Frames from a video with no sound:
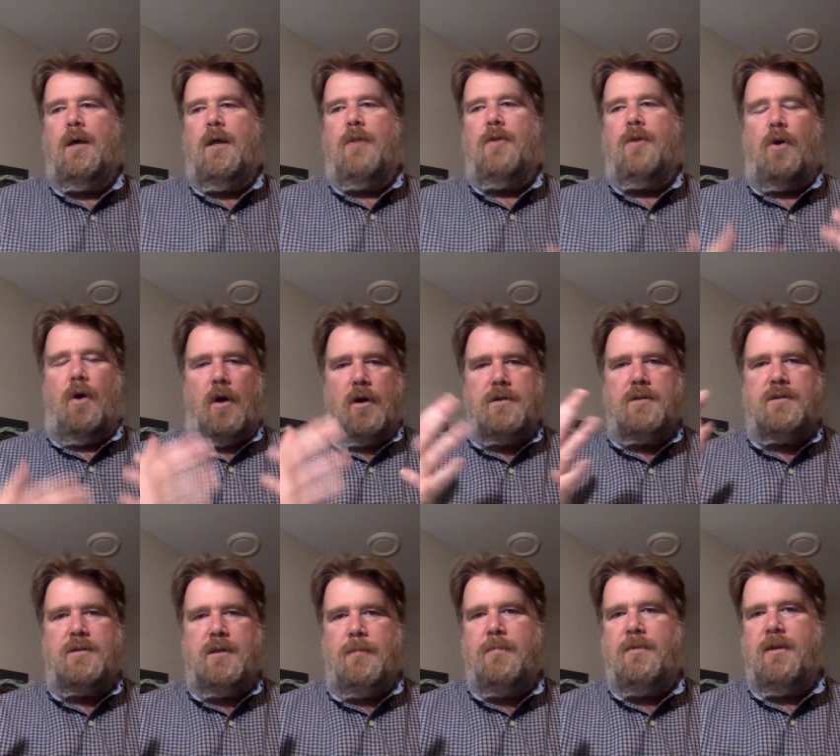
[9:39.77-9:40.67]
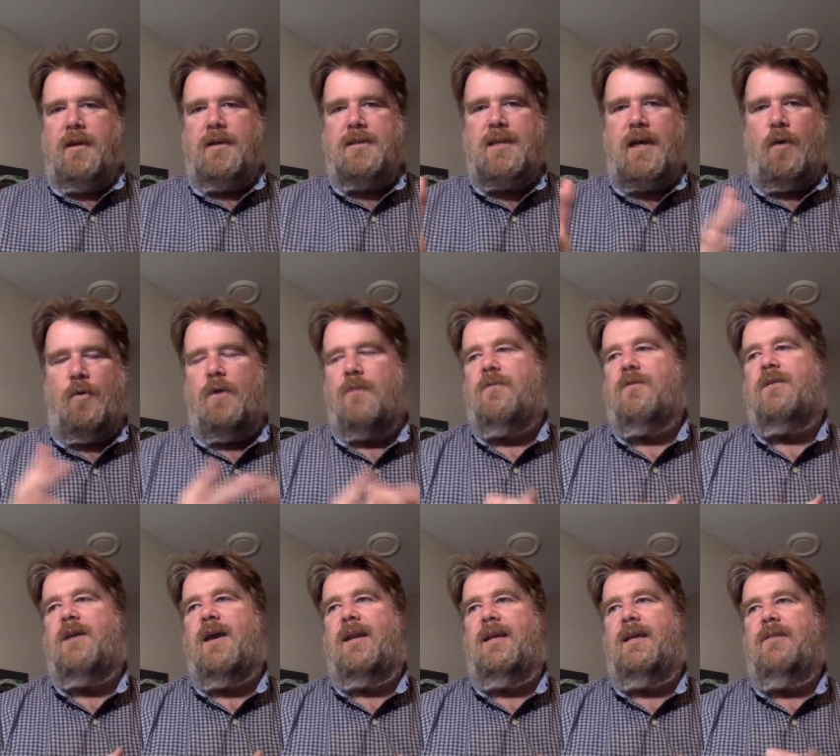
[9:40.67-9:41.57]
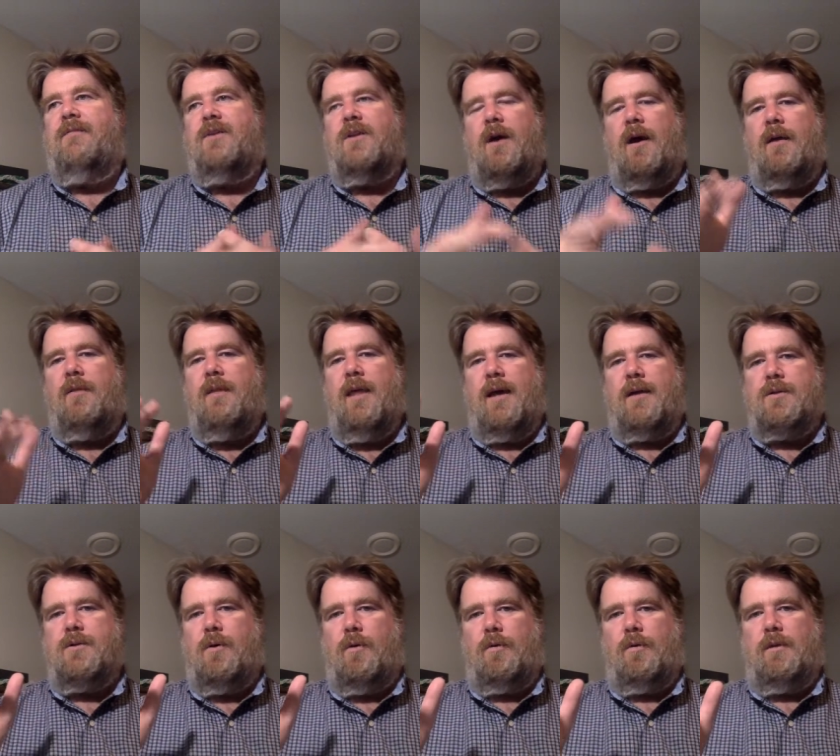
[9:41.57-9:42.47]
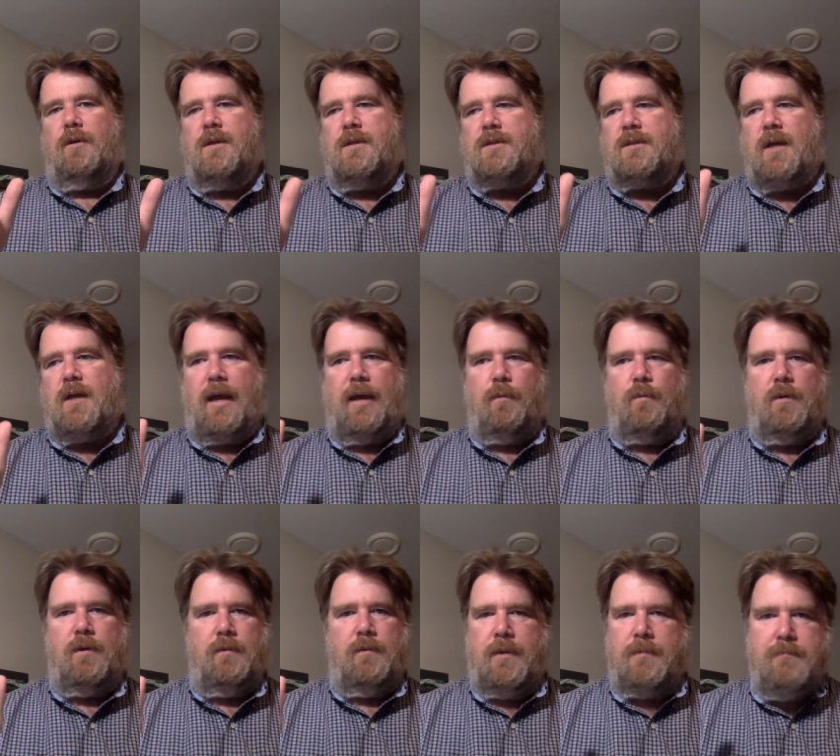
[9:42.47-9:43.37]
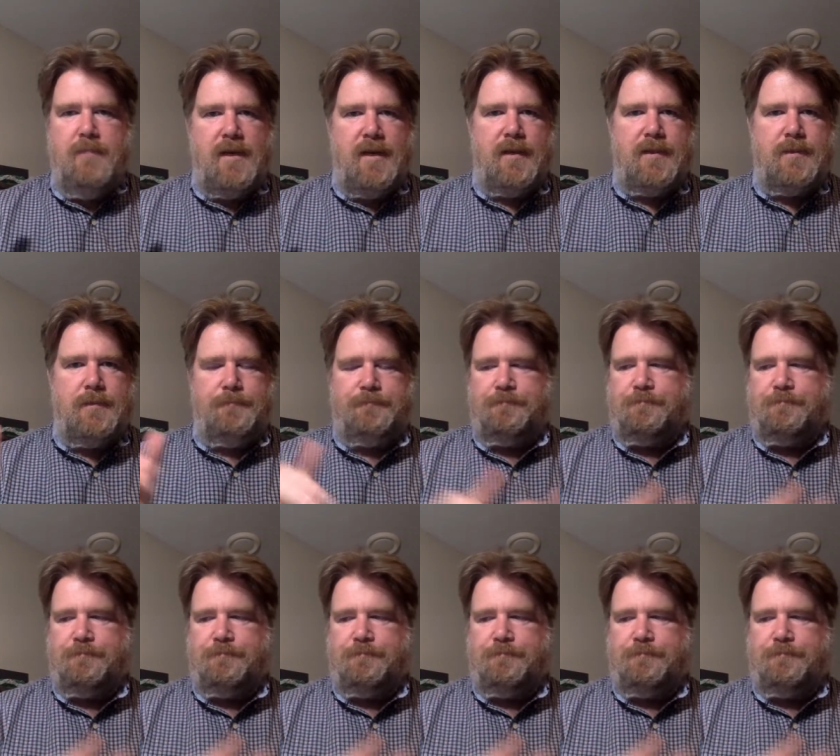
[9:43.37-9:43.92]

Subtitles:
There are some things, however, that even on that total list, I will admit,